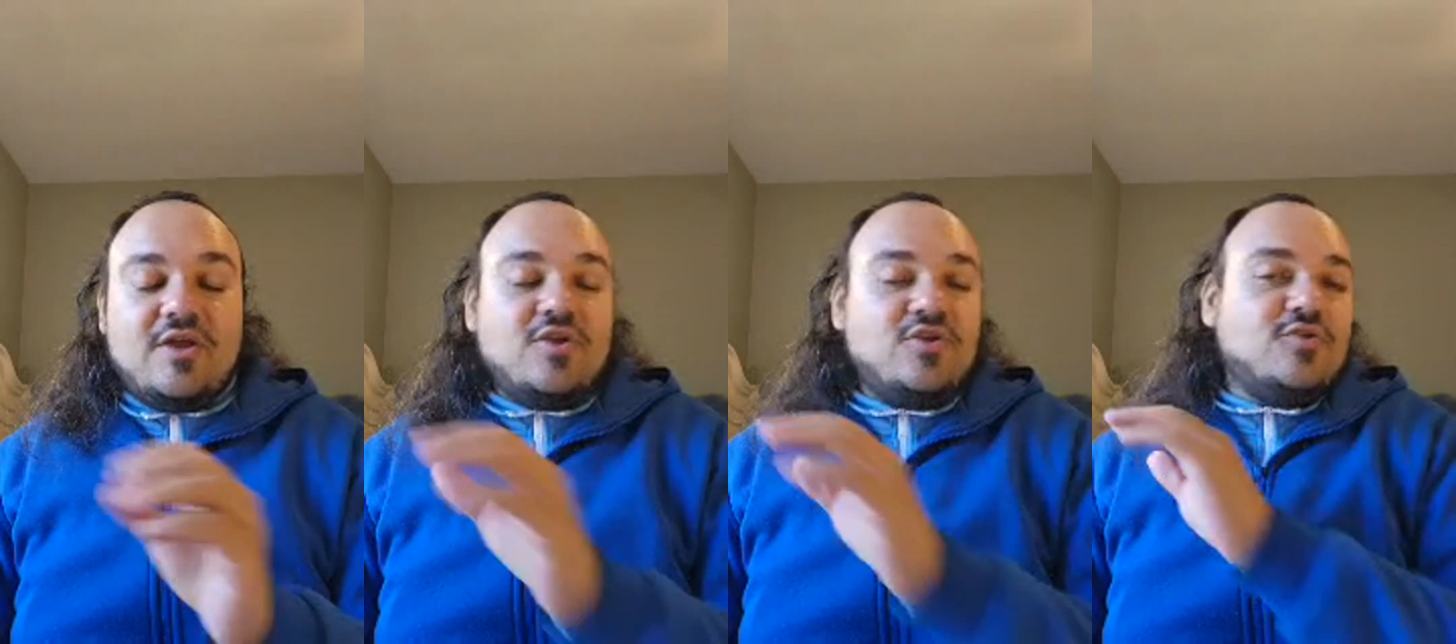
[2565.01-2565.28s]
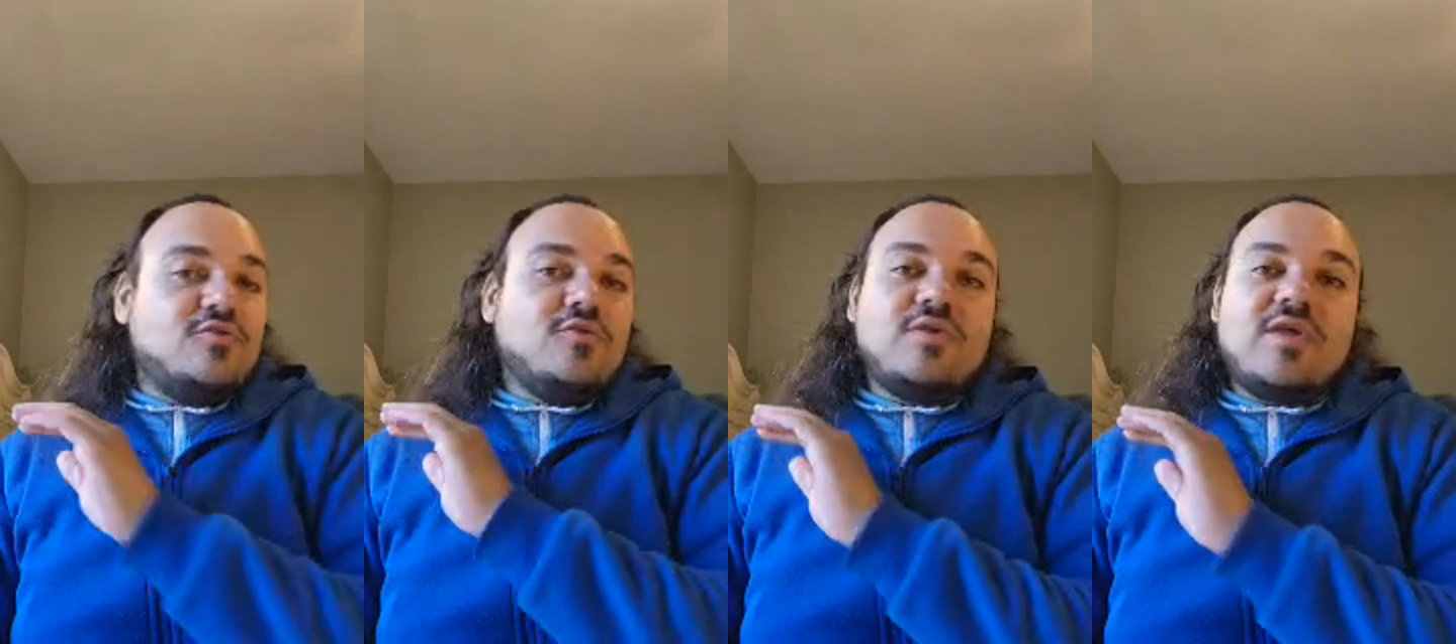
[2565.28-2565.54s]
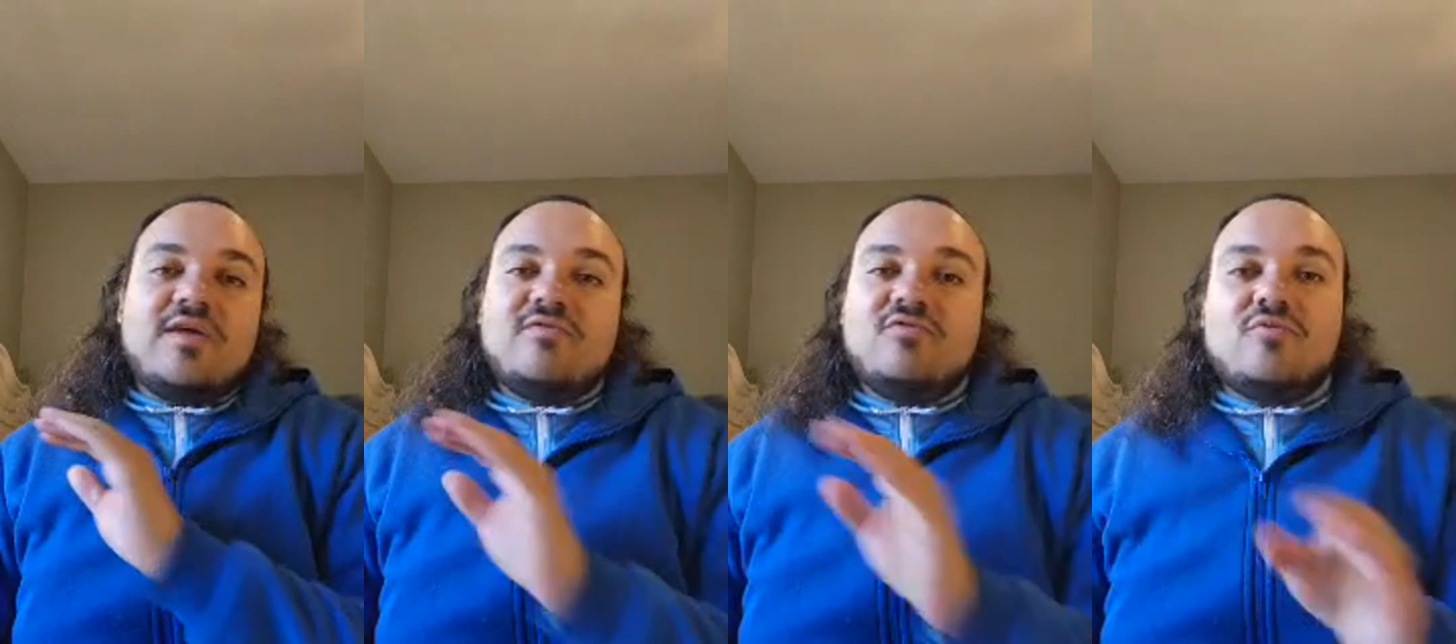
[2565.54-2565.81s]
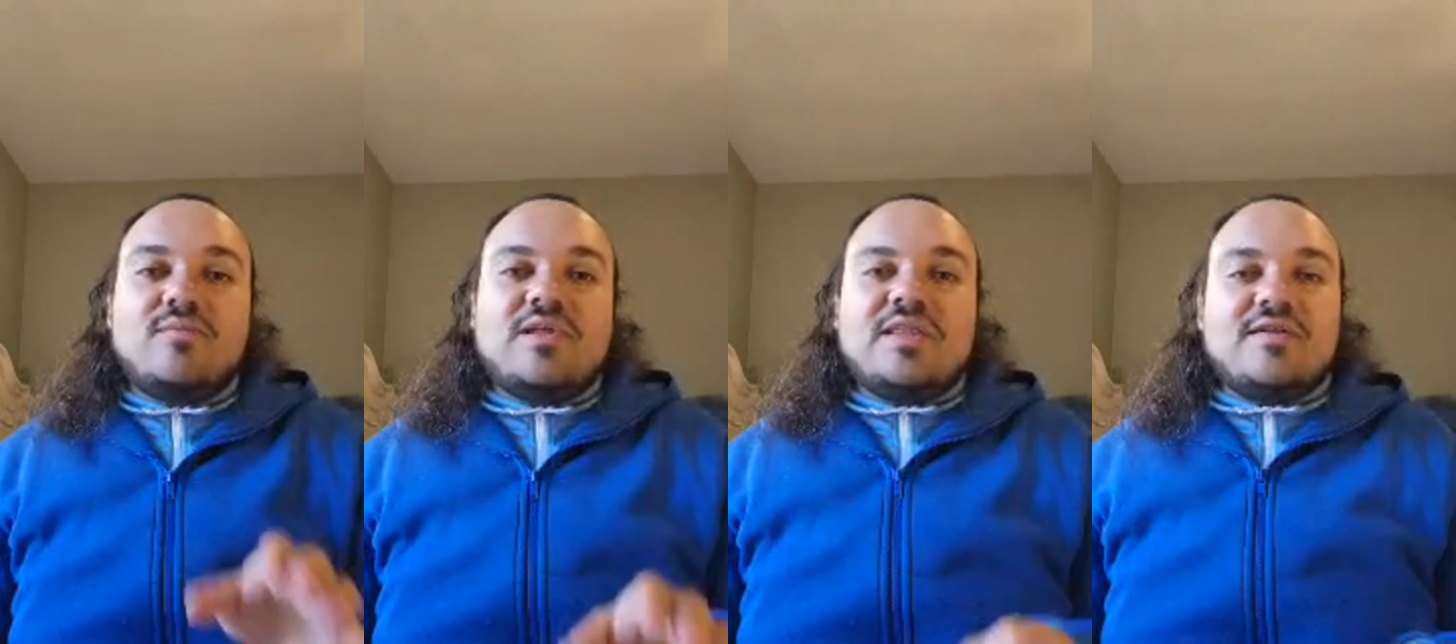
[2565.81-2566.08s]
You don't have to
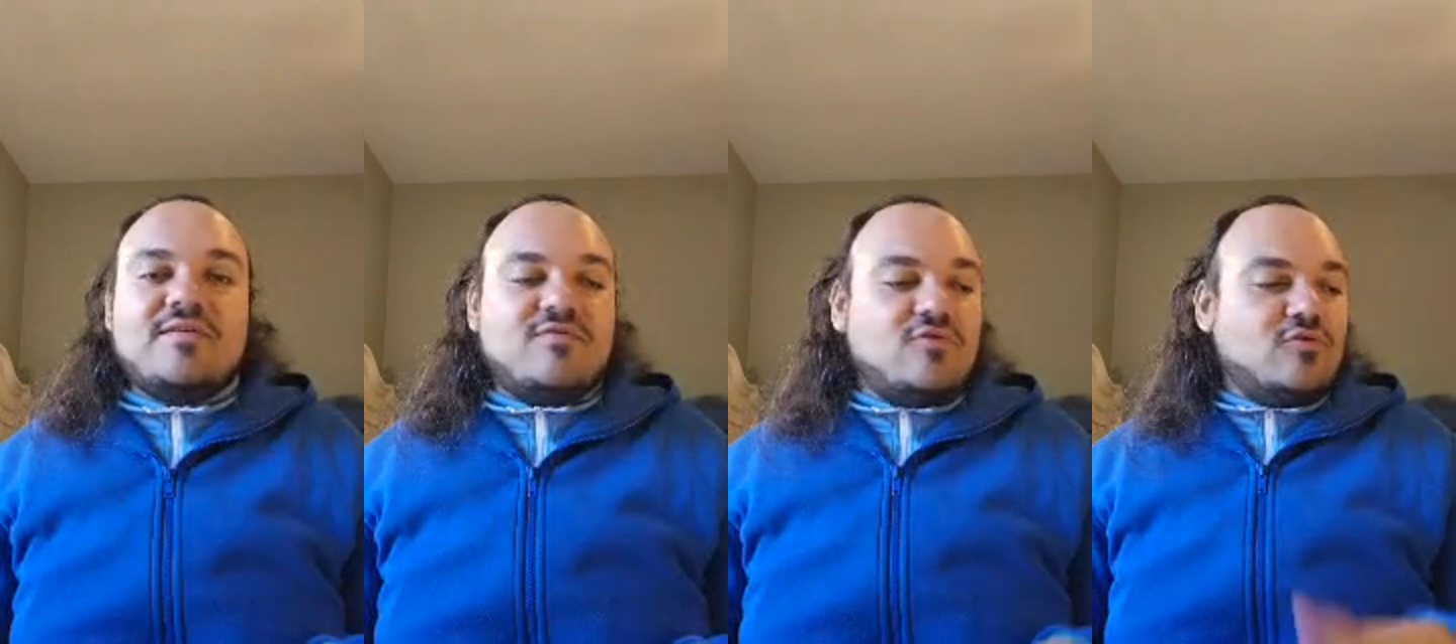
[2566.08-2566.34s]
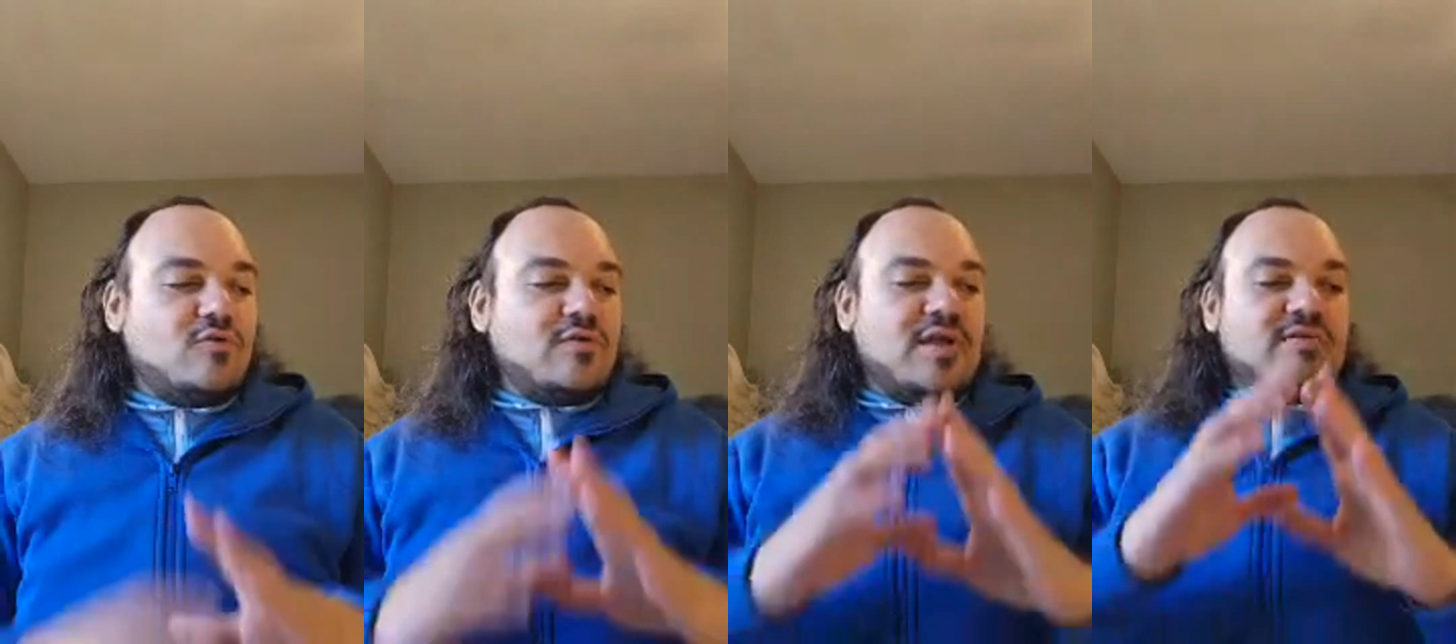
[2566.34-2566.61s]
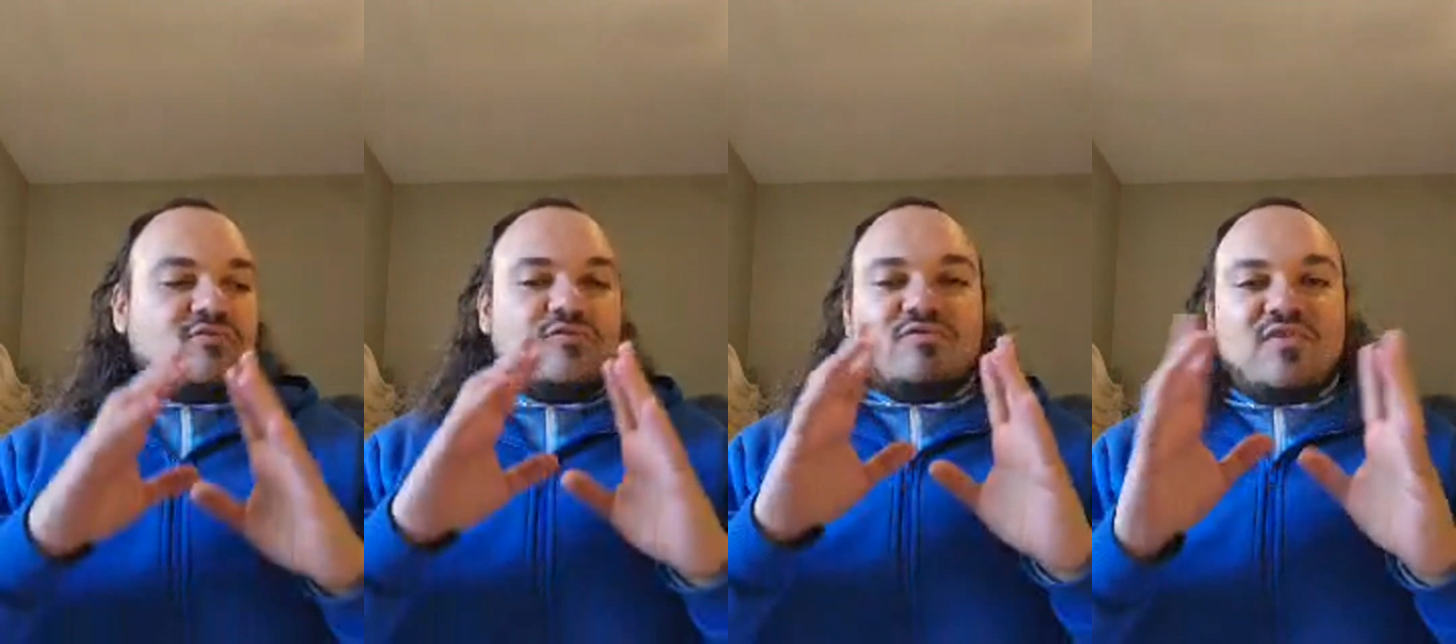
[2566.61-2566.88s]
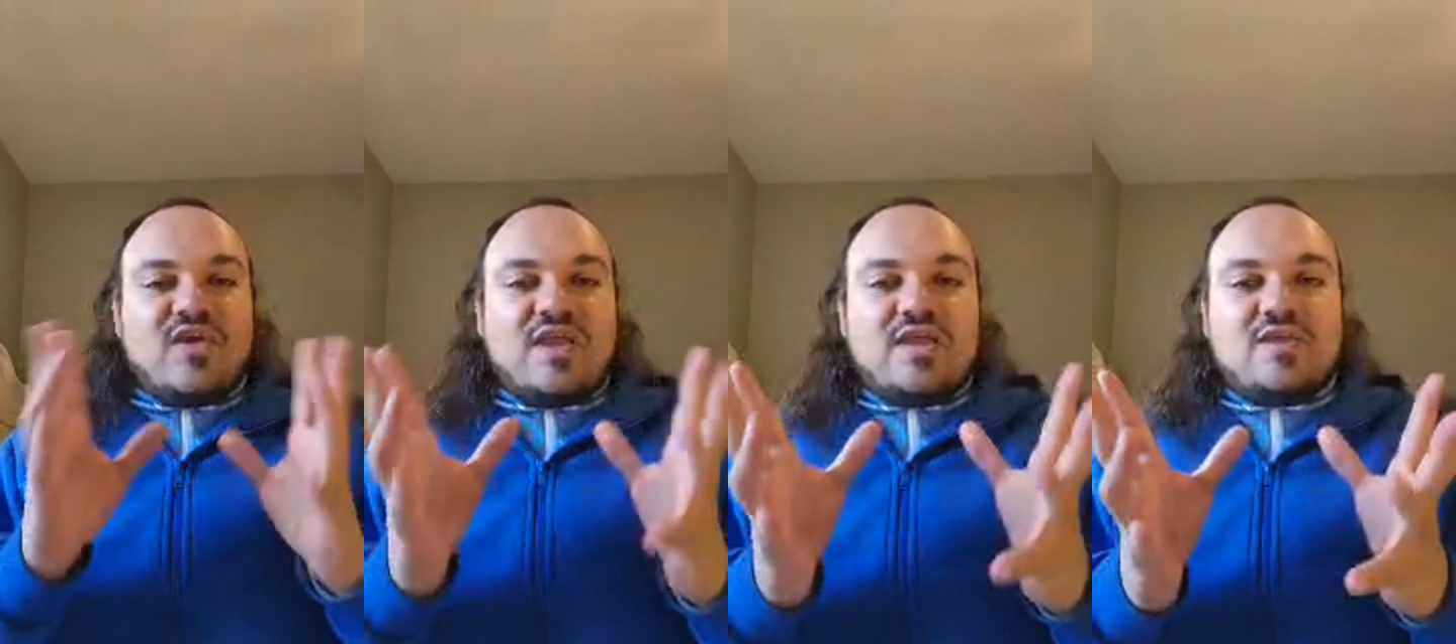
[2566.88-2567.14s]
believe, you don't have to
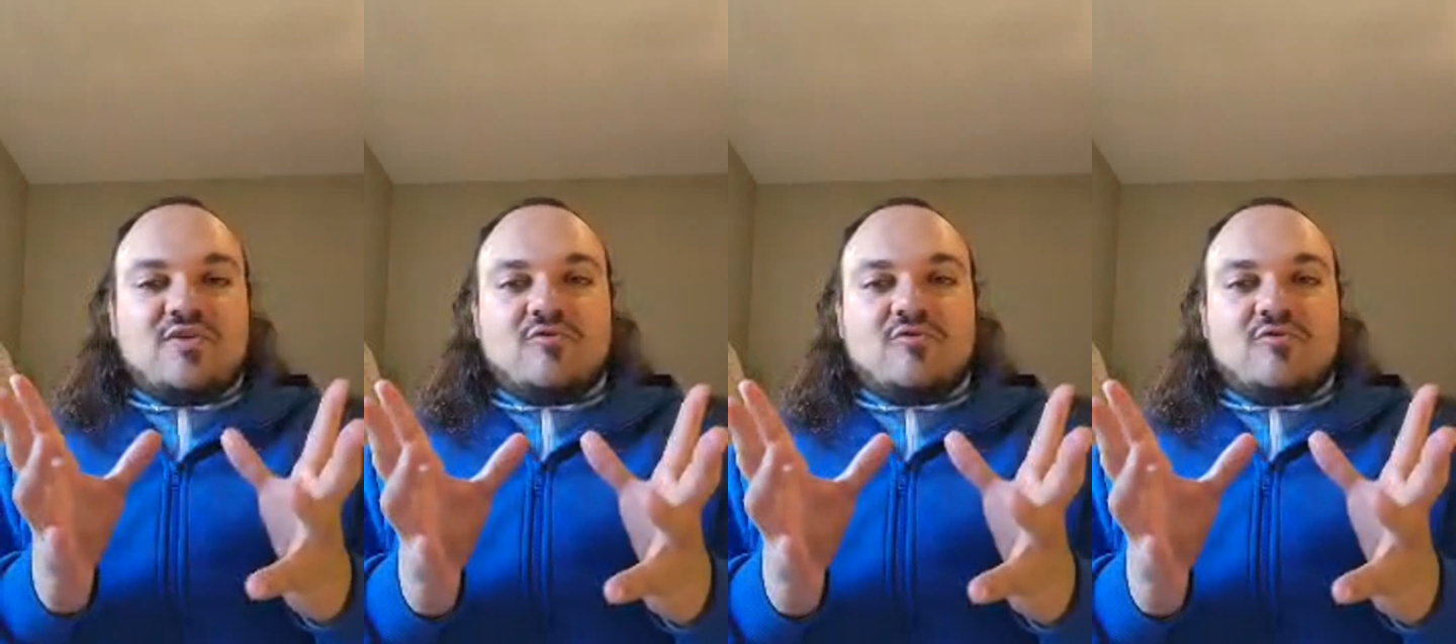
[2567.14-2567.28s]
take,